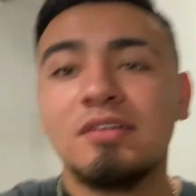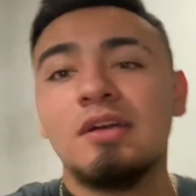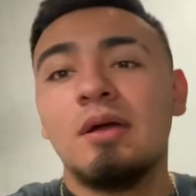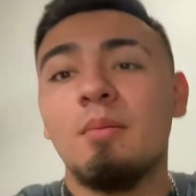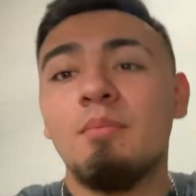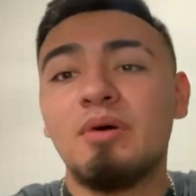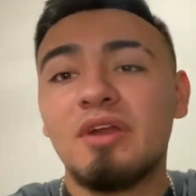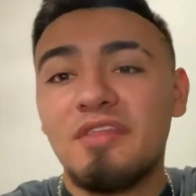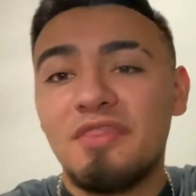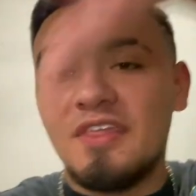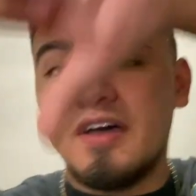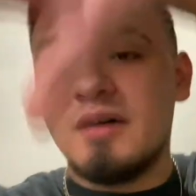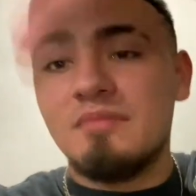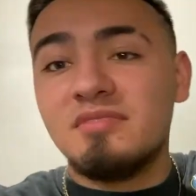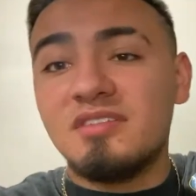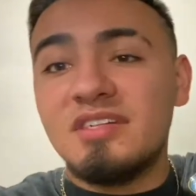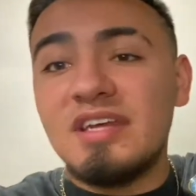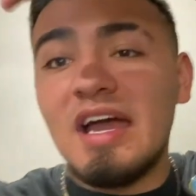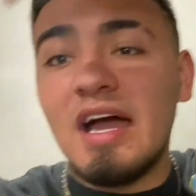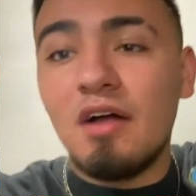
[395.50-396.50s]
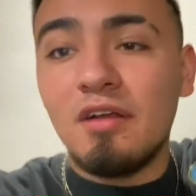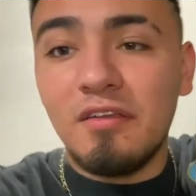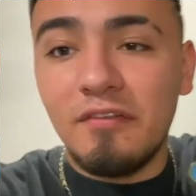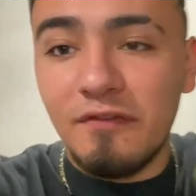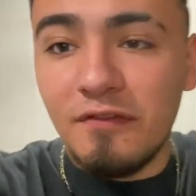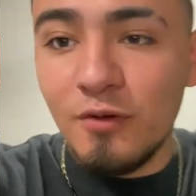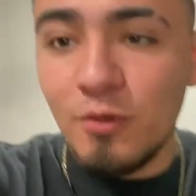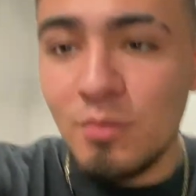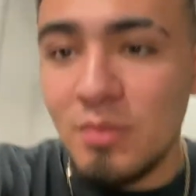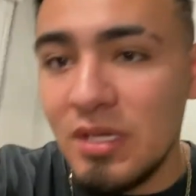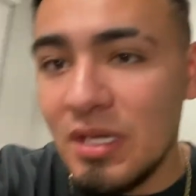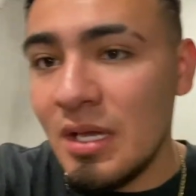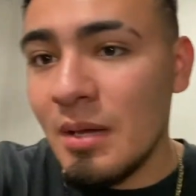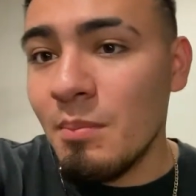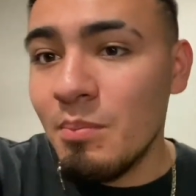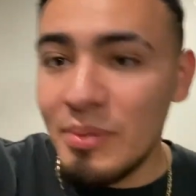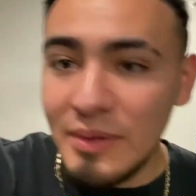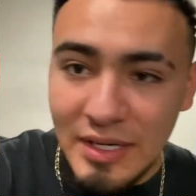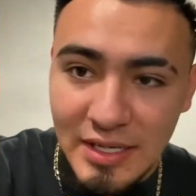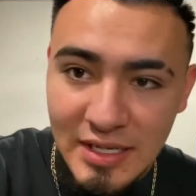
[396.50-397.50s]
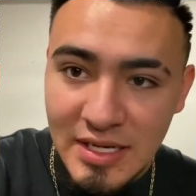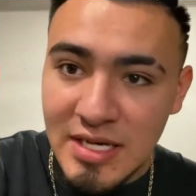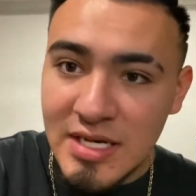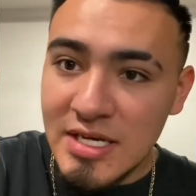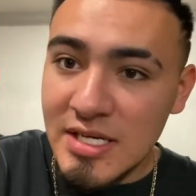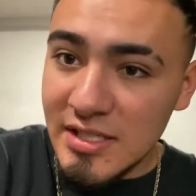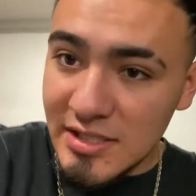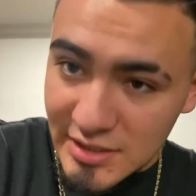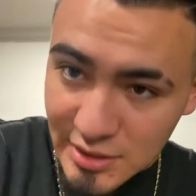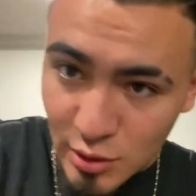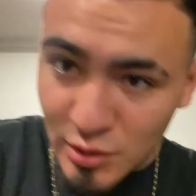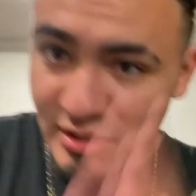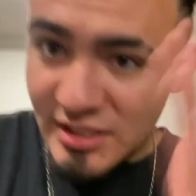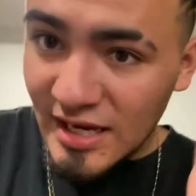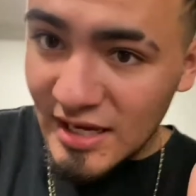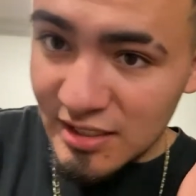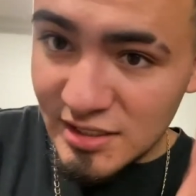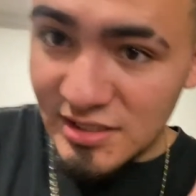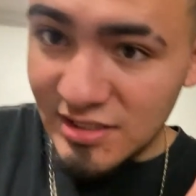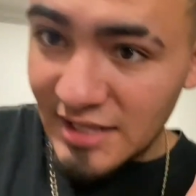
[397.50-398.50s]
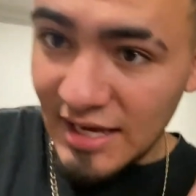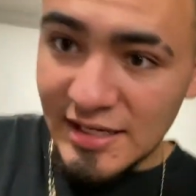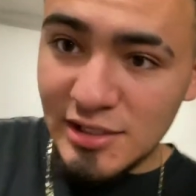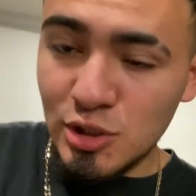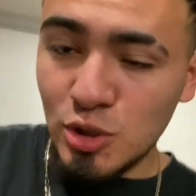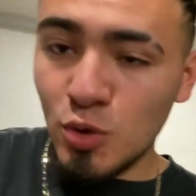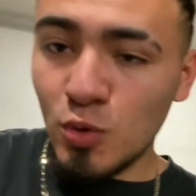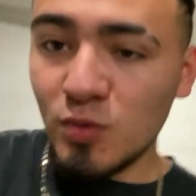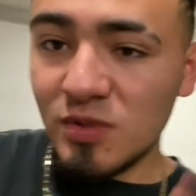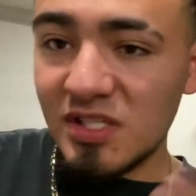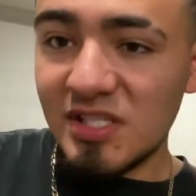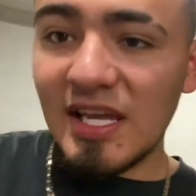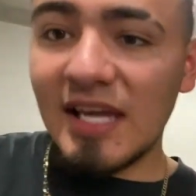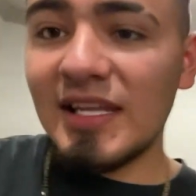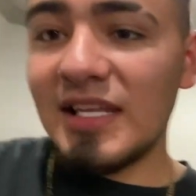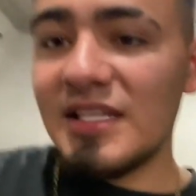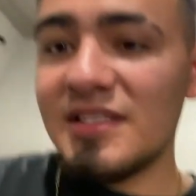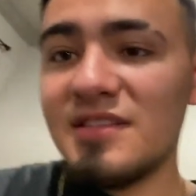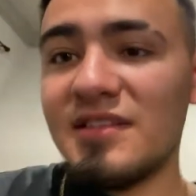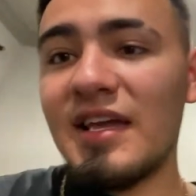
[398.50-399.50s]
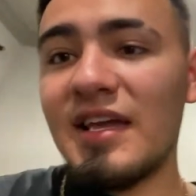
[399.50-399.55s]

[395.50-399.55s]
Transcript: put a thumbs down, you feel me? But still stay tuned, stay lit, stay